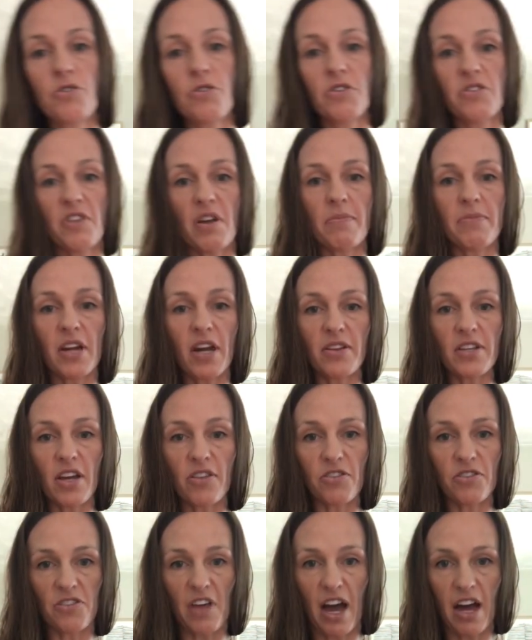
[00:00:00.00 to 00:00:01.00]
do the same thing on the
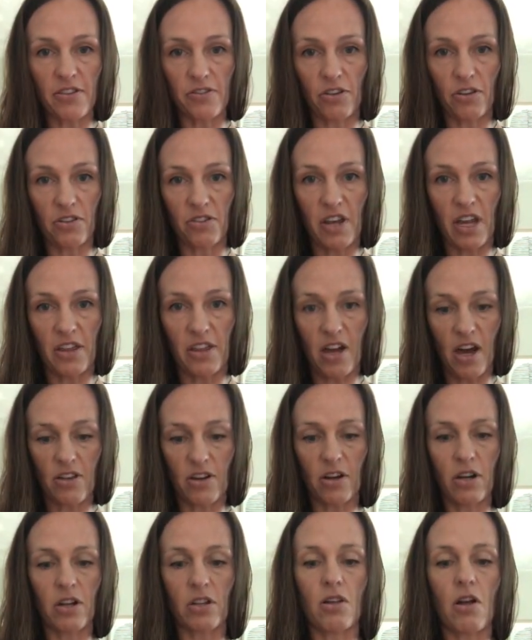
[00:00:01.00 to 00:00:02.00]
other side. So you'll take the
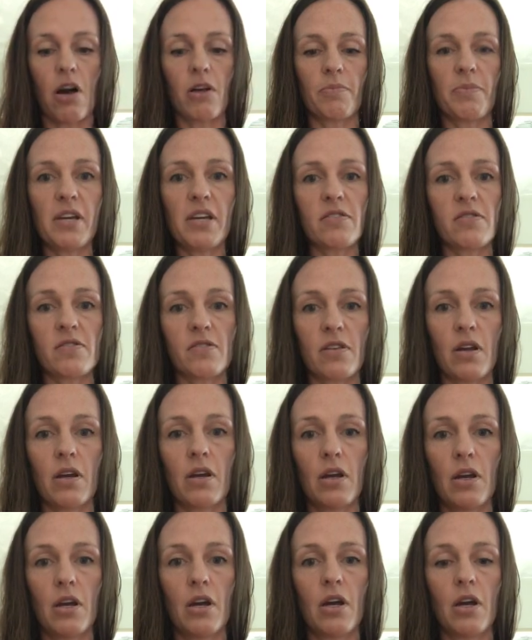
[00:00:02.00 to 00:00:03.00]
other long piece.
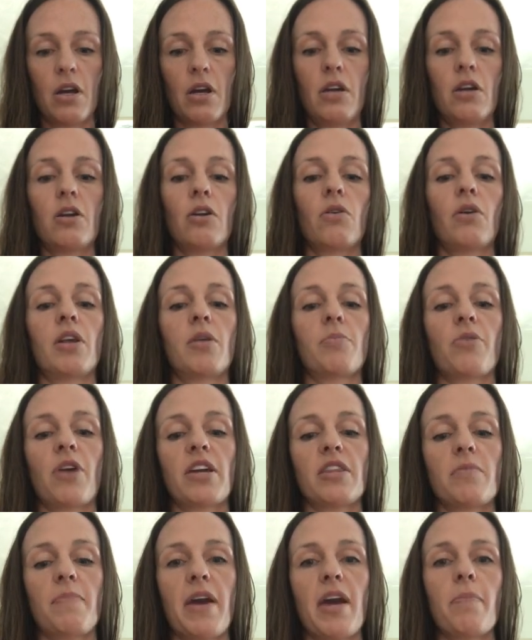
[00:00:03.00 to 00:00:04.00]
You're going to
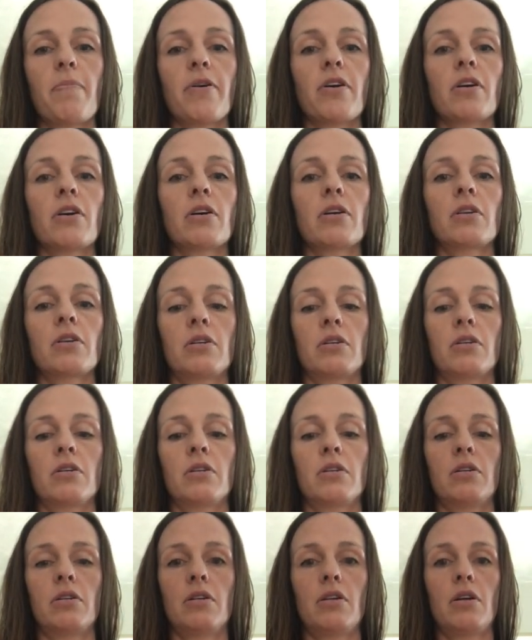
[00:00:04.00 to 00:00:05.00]
break the paper,
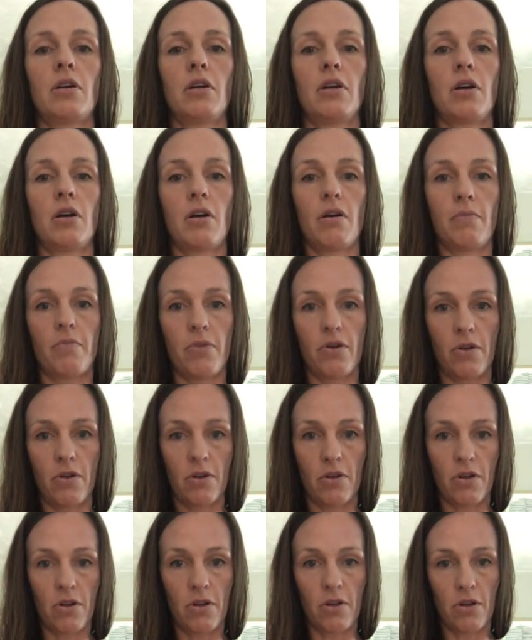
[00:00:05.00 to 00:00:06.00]

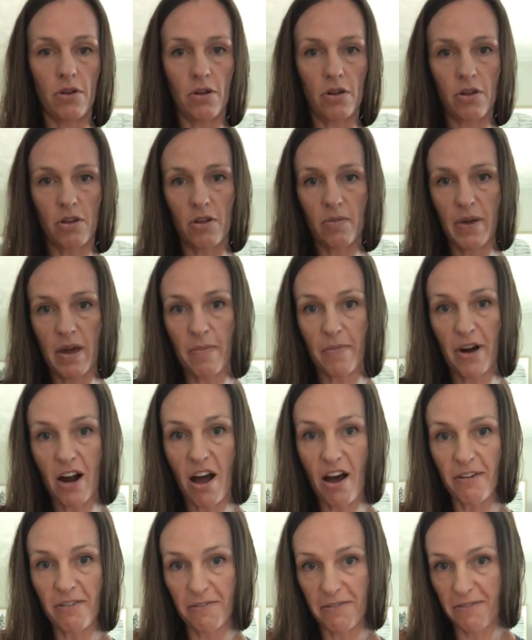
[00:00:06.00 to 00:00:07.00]
pull the paper off.